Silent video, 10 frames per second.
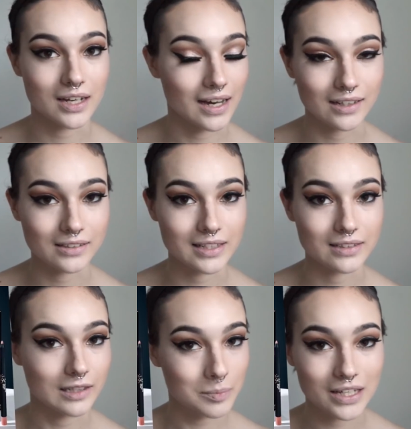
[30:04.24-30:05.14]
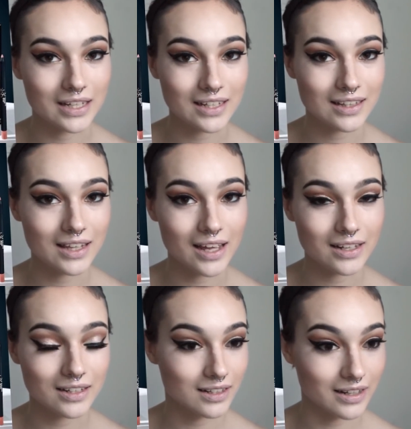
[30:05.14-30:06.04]
Kylie lip kit
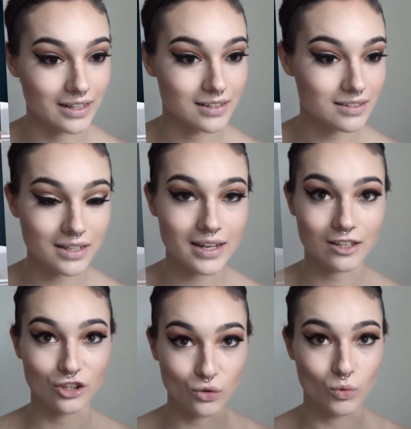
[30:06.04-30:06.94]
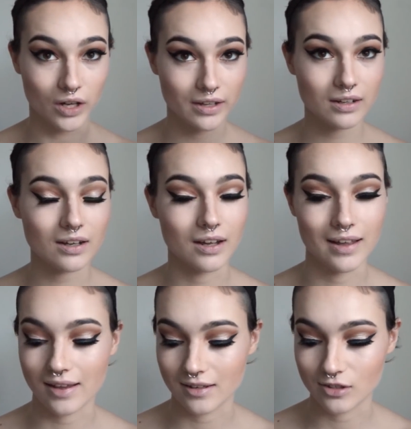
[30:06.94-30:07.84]
that is like the one
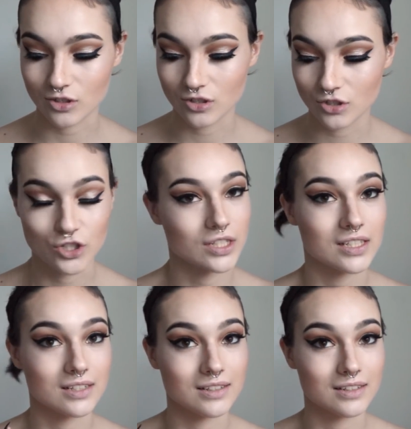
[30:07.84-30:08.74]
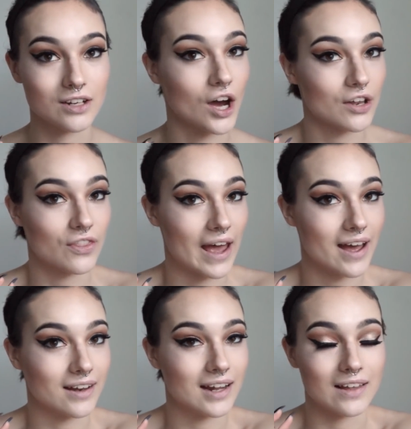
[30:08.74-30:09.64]
and just got
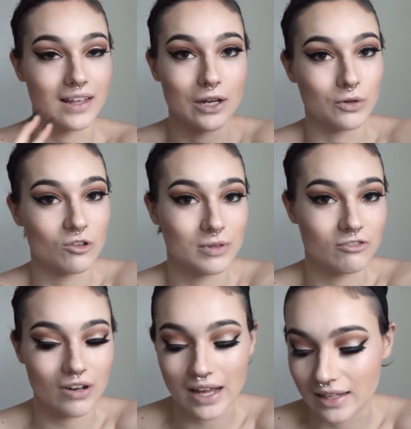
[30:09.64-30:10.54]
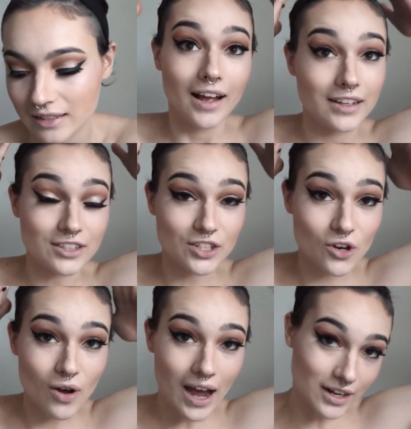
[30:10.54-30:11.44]
that, and then it would have been fine. And
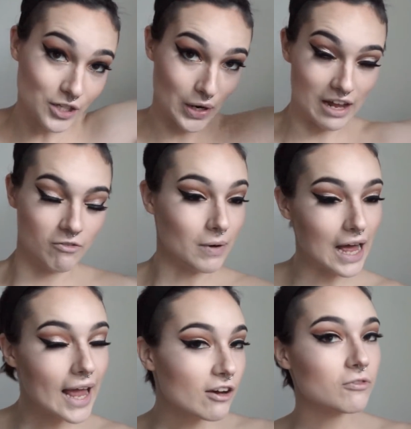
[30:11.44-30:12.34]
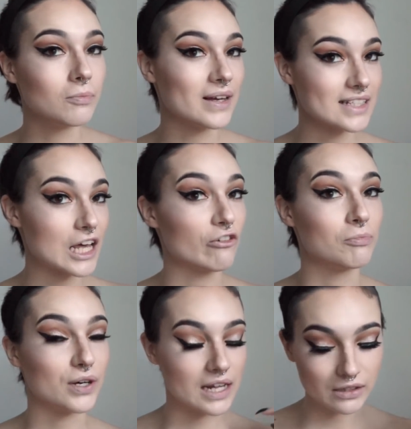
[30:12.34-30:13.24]
so I don't know, I have
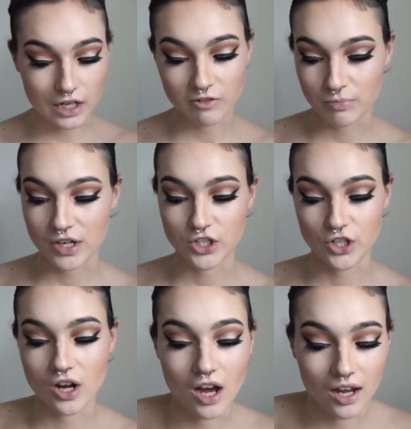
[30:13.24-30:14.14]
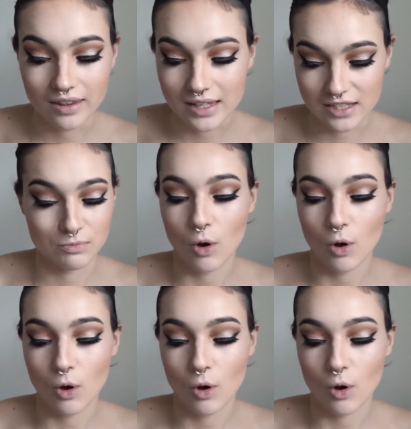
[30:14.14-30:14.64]
myself put a lot of pressure on this